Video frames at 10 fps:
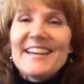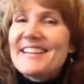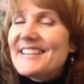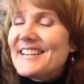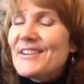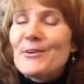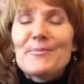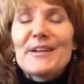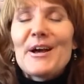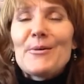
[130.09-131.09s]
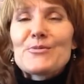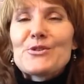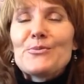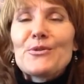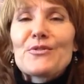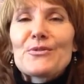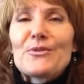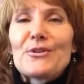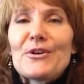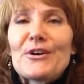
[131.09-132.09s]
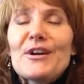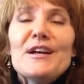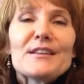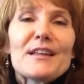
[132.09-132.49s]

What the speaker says: and I hope it helps you move through your